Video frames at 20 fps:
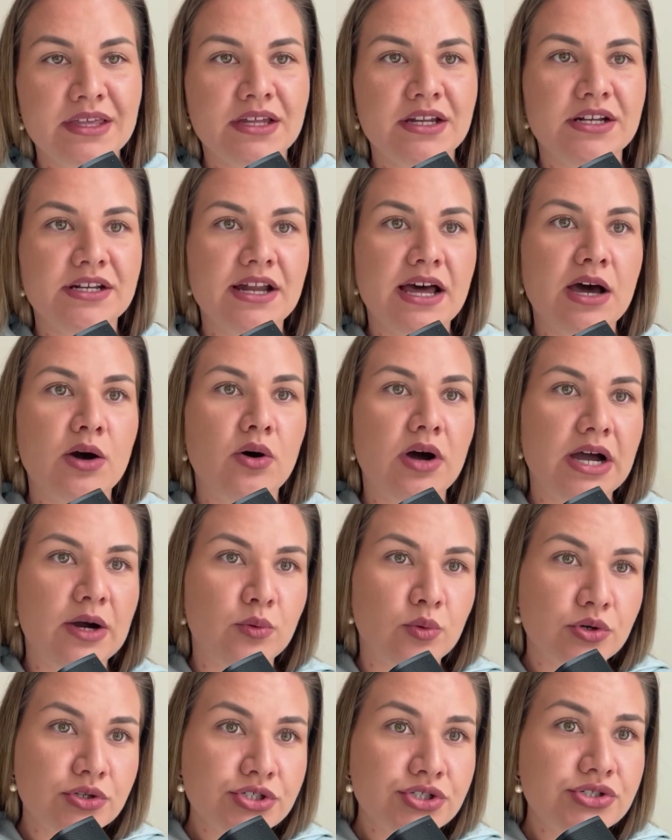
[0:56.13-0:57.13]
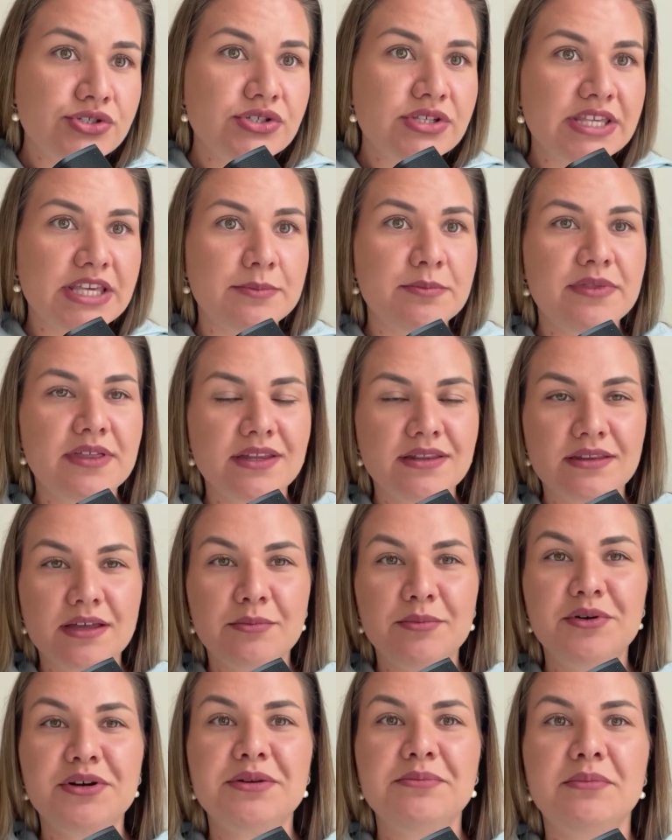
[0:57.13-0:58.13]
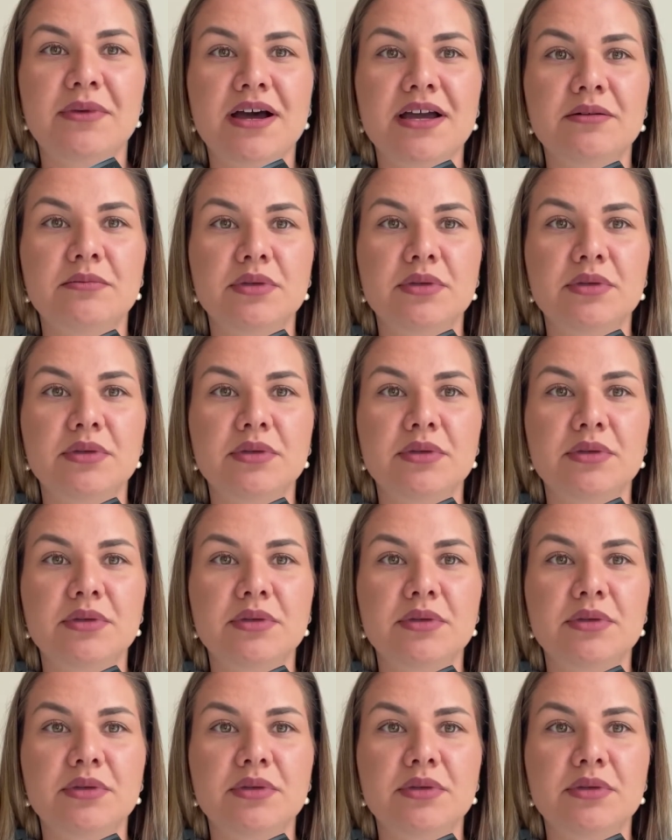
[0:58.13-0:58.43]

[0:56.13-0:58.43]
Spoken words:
Now, I want you to keep that number in mind